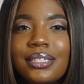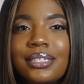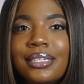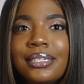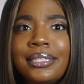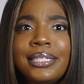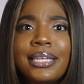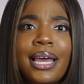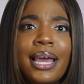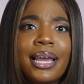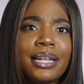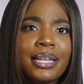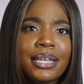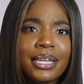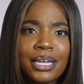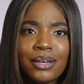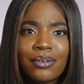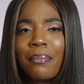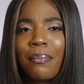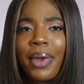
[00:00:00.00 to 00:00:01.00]

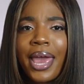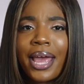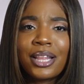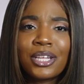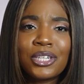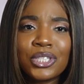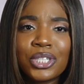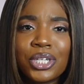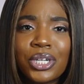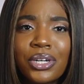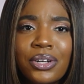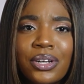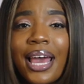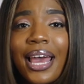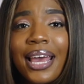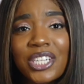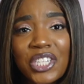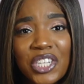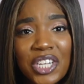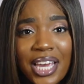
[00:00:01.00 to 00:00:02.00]
detective, manager,
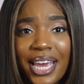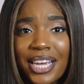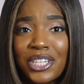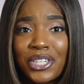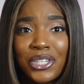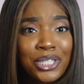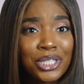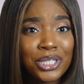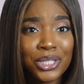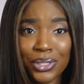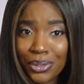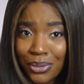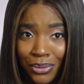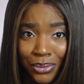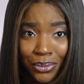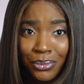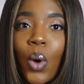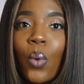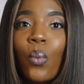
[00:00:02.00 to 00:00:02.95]
educator too.